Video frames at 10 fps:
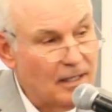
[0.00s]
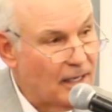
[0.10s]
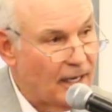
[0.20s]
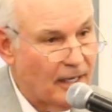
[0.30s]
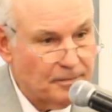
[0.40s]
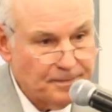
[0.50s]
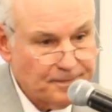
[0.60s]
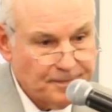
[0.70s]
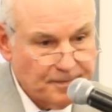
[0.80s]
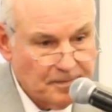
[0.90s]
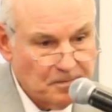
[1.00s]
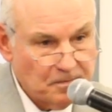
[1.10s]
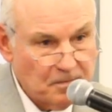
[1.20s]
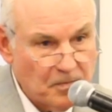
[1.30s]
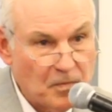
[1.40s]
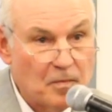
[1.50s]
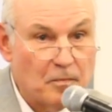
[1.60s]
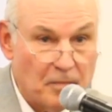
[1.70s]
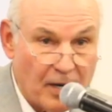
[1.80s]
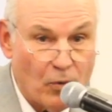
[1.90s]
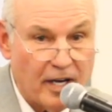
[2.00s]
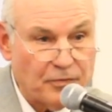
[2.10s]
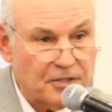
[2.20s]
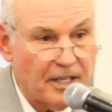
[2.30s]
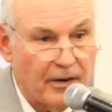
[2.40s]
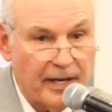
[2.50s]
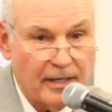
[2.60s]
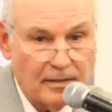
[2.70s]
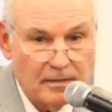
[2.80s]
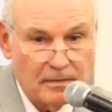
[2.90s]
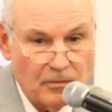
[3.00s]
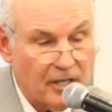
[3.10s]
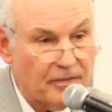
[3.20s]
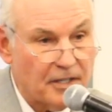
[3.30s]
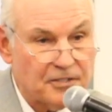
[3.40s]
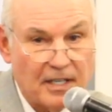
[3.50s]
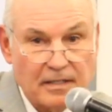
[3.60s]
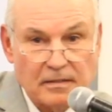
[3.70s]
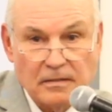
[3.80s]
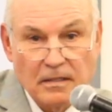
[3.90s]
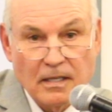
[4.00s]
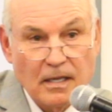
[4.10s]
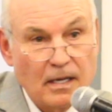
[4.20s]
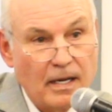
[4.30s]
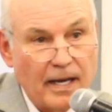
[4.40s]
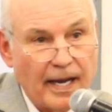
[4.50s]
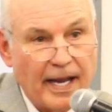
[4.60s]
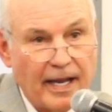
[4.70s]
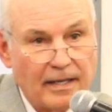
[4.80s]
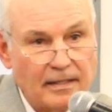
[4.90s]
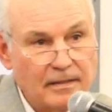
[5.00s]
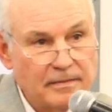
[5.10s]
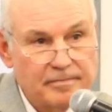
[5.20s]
My wife was carrying one of our sons, and